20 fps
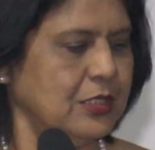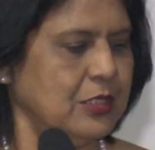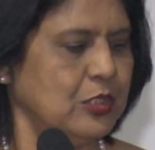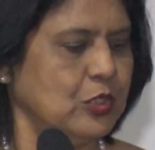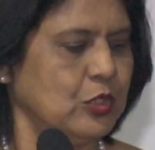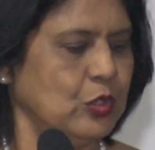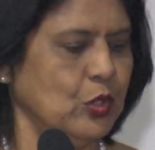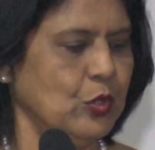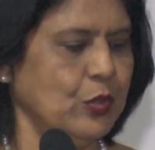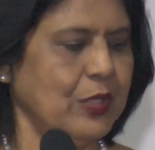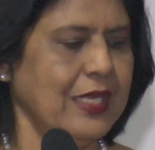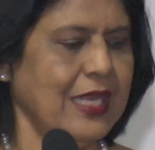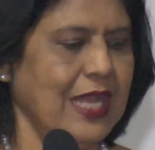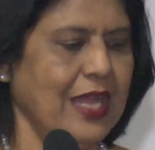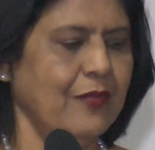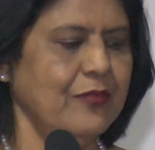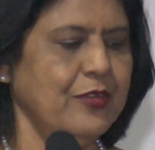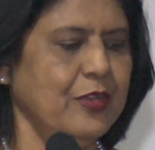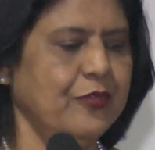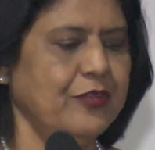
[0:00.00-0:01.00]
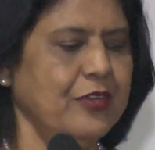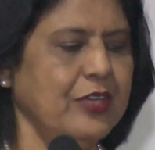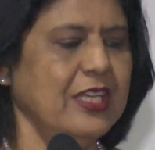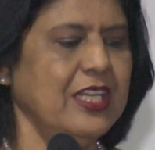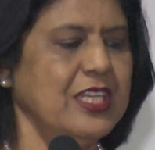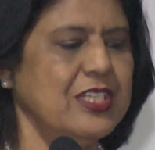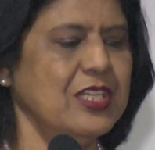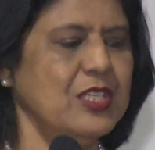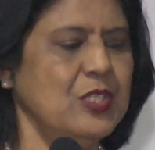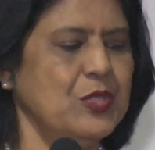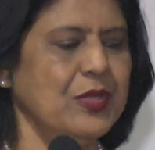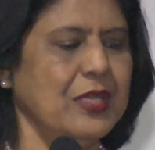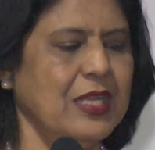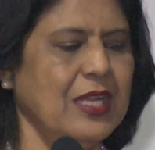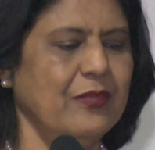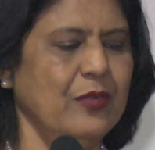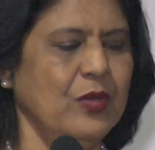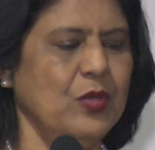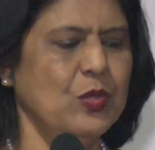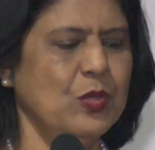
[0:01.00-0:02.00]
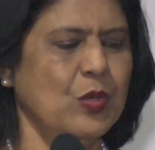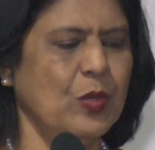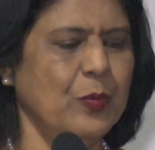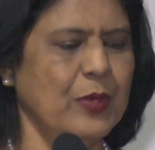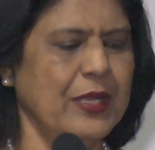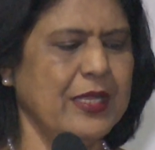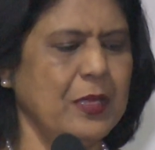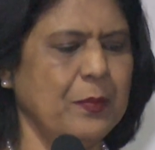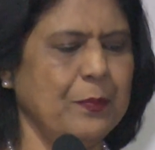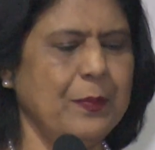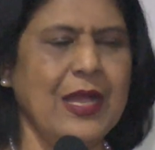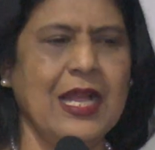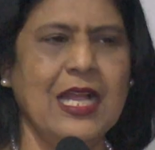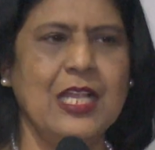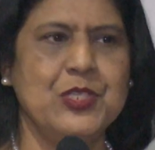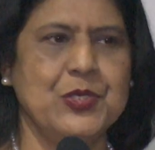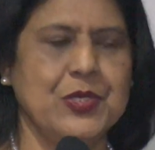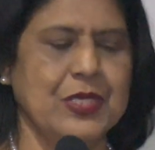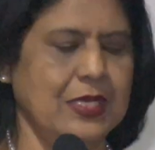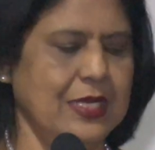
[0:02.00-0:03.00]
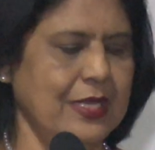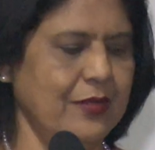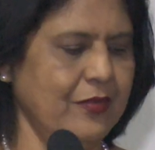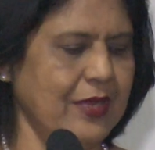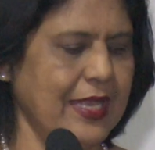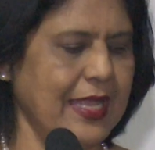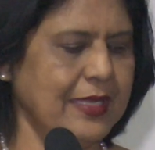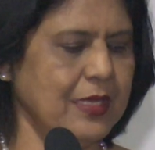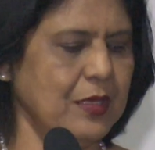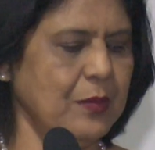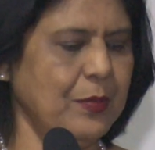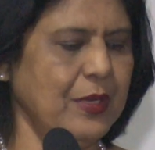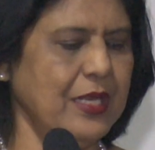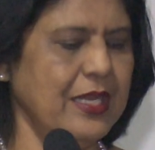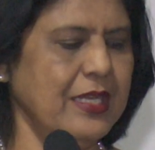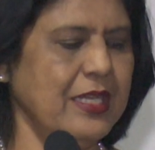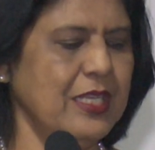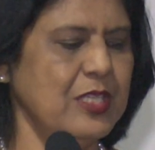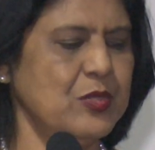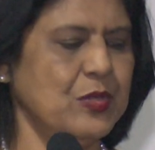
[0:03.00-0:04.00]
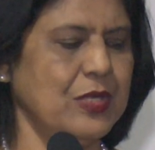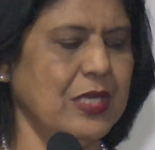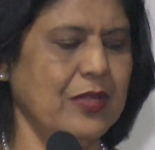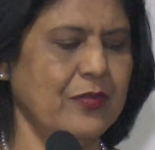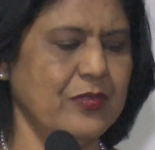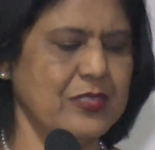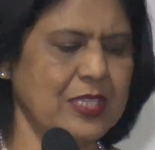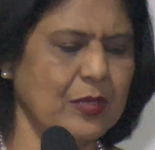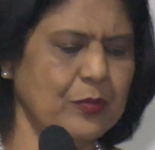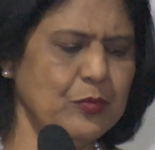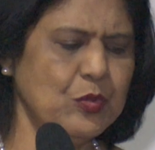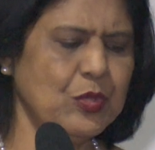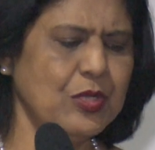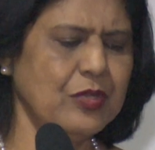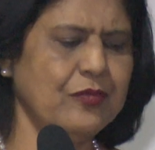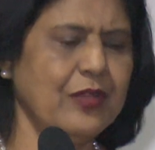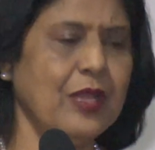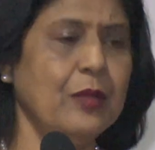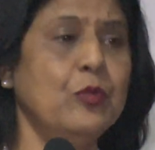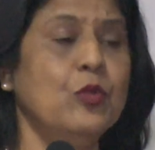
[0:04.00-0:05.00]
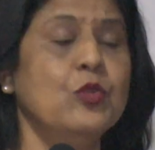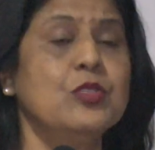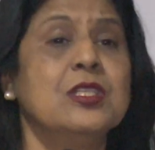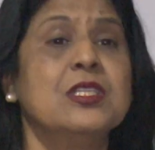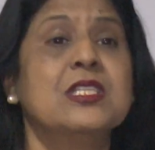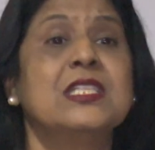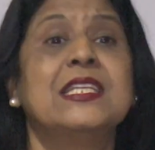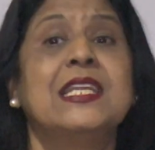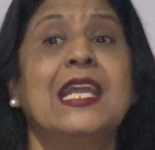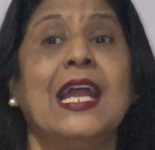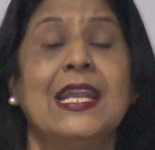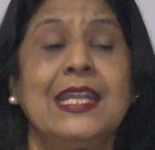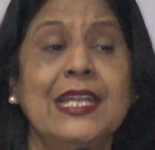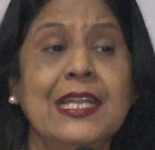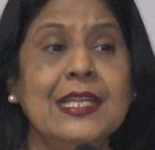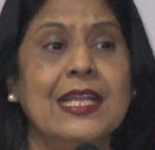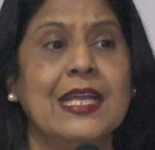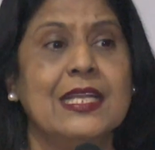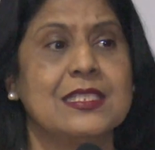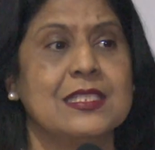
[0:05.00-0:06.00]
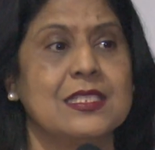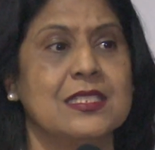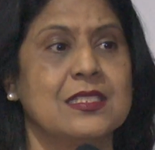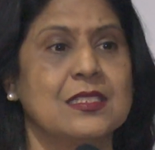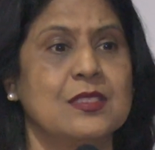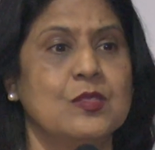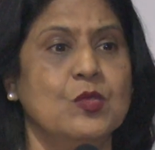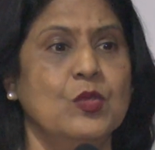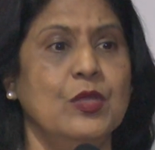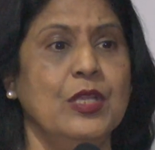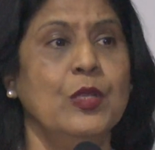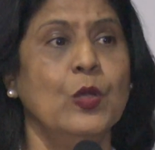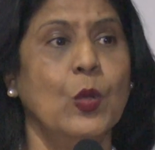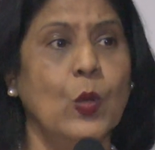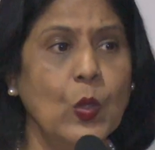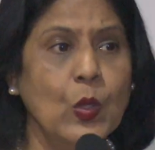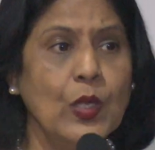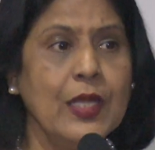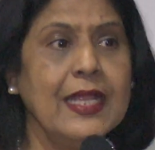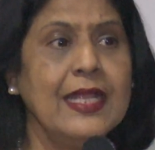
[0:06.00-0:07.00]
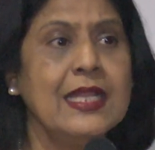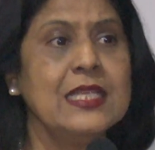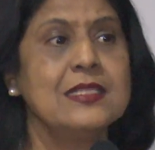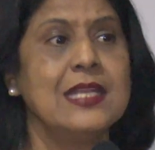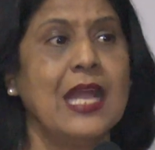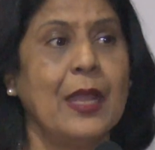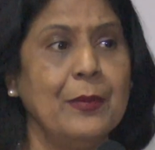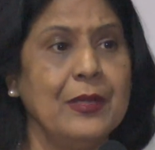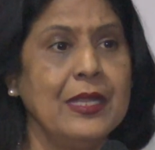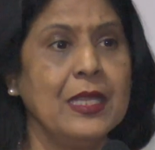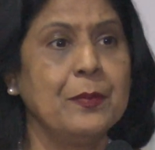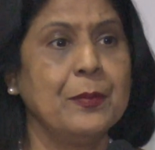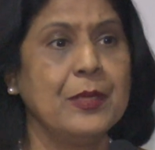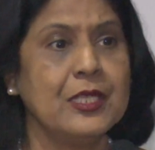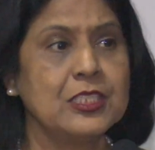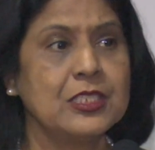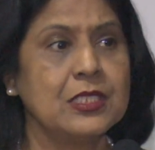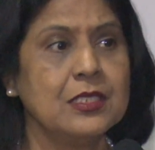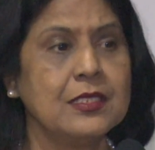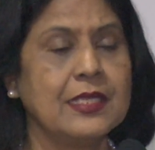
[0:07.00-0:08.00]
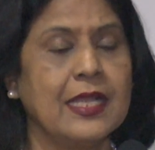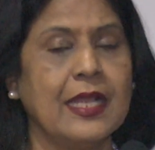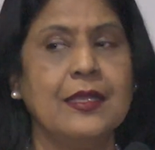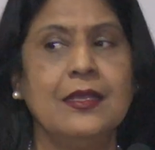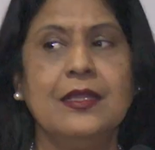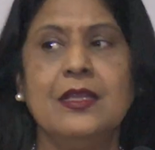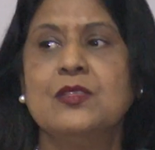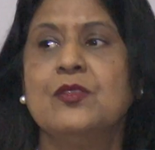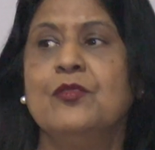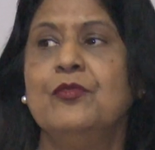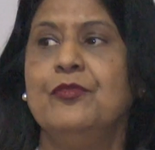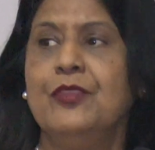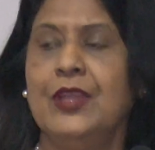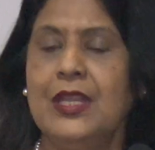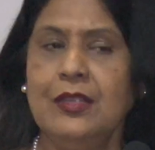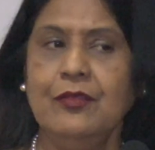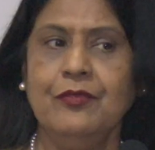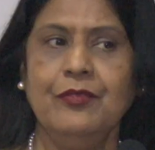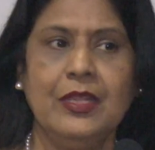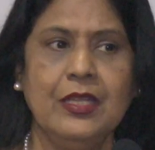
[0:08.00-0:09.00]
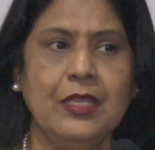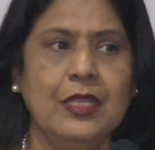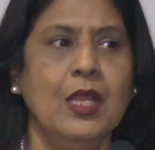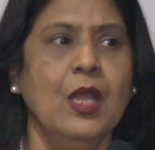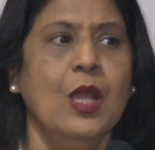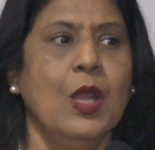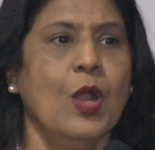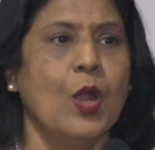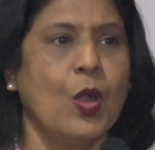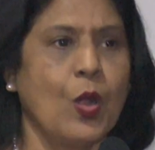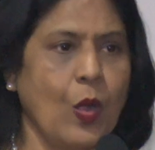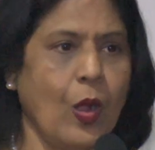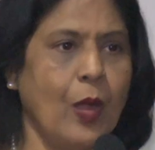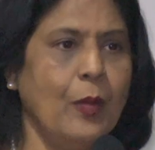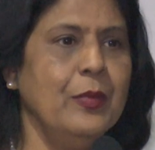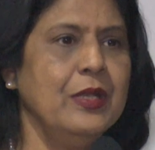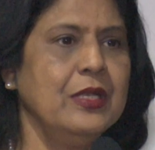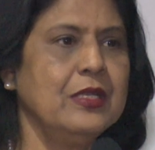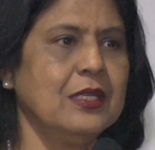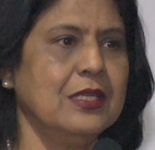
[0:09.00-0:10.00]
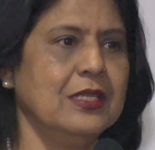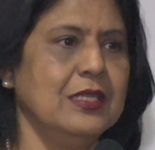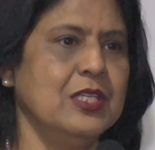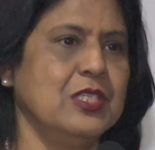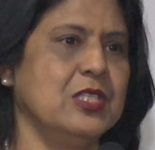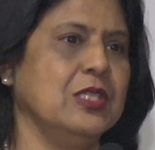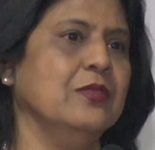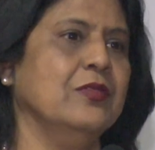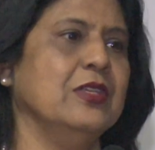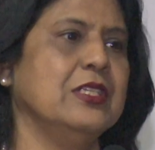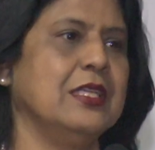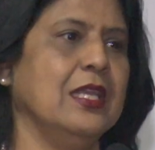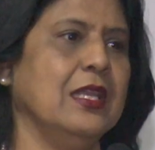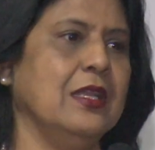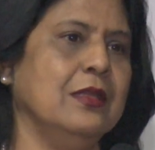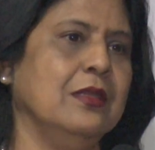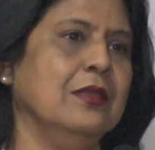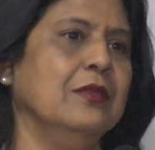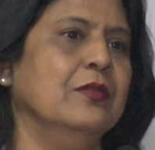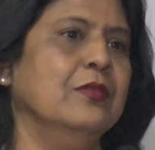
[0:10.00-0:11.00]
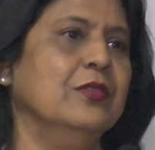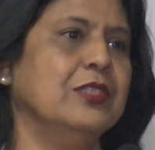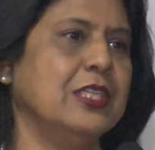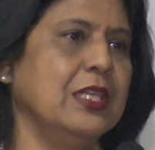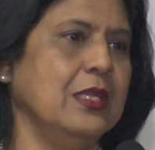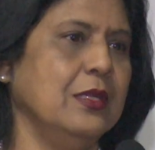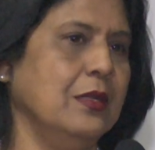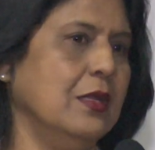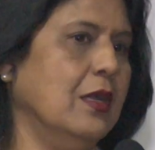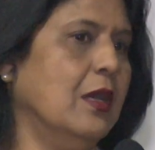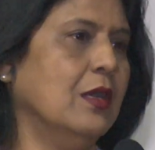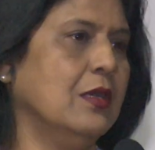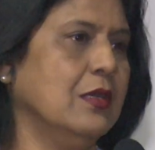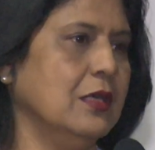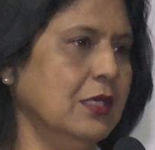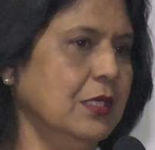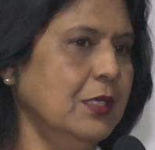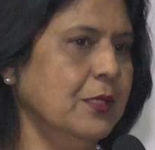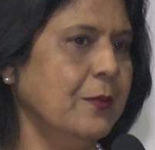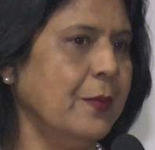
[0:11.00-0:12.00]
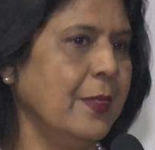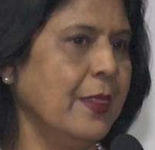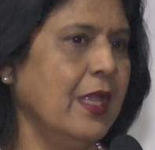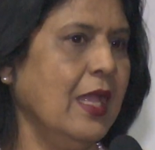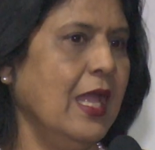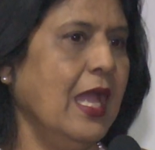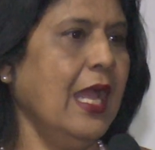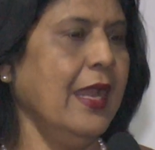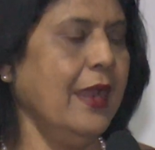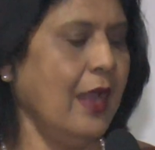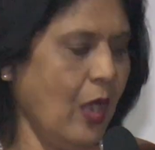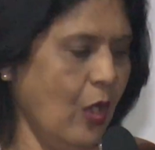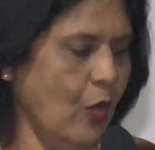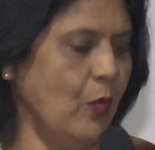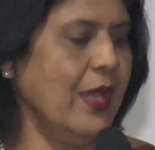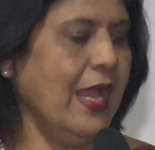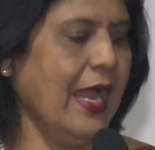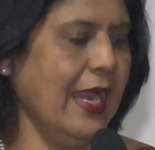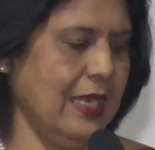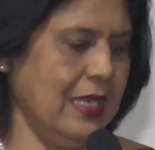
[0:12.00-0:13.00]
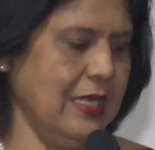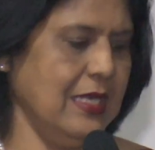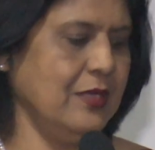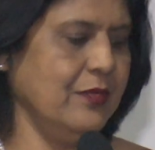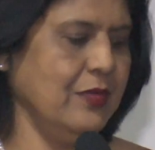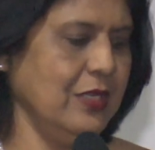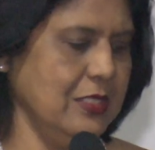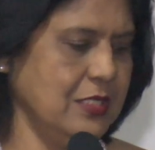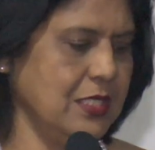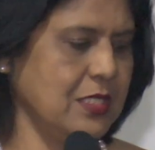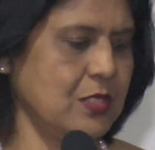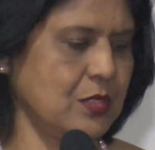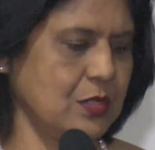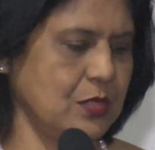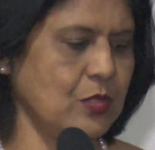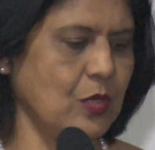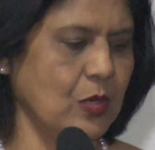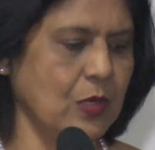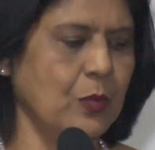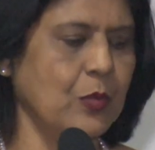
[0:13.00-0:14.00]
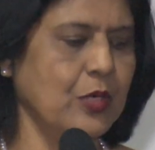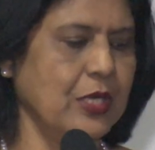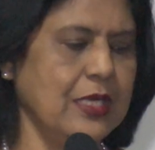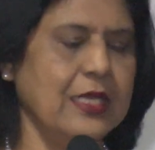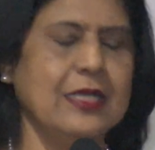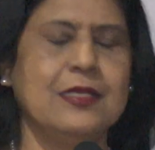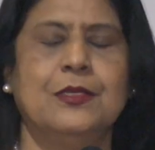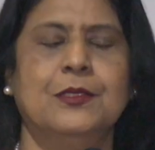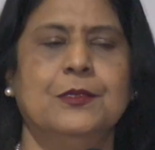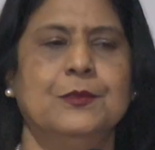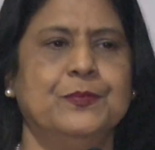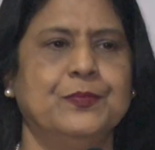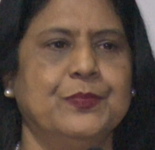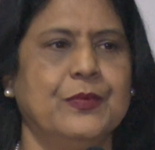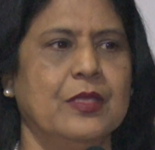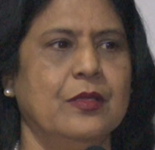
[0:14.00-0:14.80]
So you can have different lesions. You can have a leukoplakic patch, you can have lichen planus, you can have a submucous fibrosis, candidiasis. In old age, diabetic patient, candidiasis is a very, very common condition which can occur. And how we handle it, I'll just talk about it.